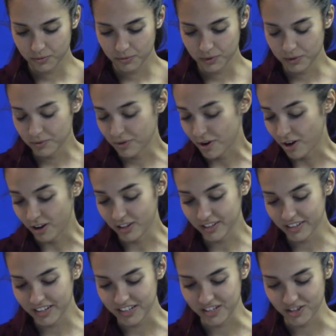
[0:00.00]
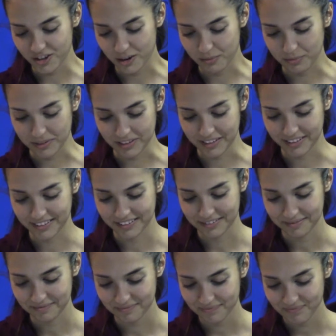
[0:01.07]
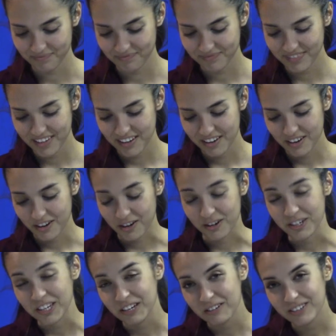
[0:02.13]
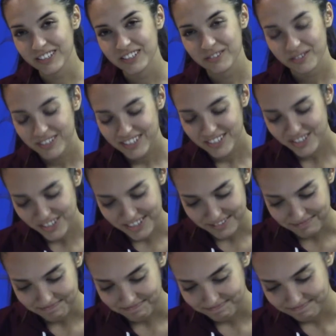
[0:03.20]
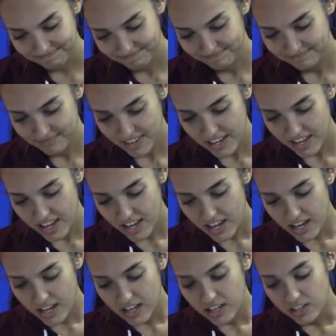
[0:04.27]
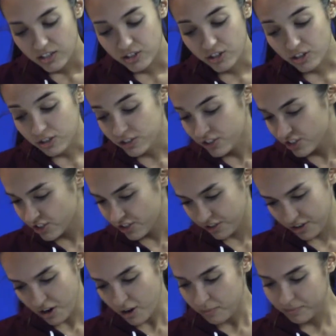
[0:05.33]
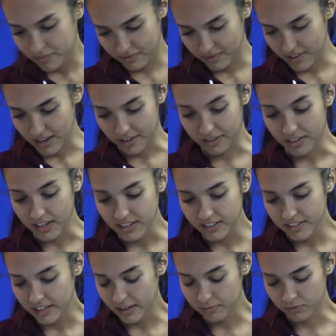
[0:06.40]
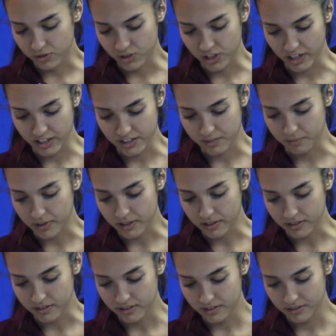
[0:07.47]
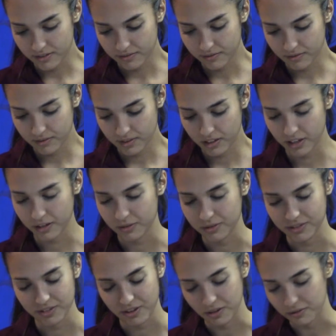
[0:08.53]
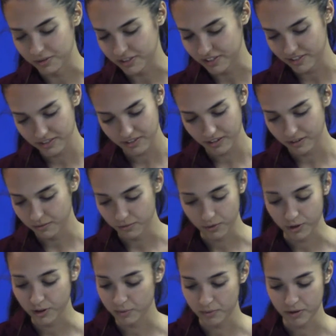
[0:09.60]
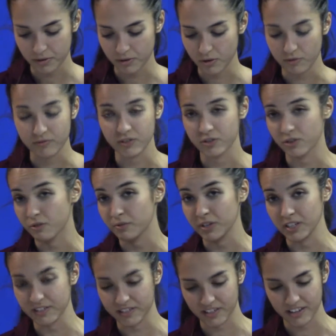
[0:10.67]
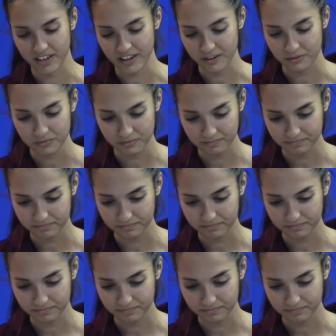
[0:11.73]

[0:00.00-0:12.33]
We were holiday shopping. A yearly tradition. Just stopped at the ATM to check his balance. He was always worried about overdrawing his account.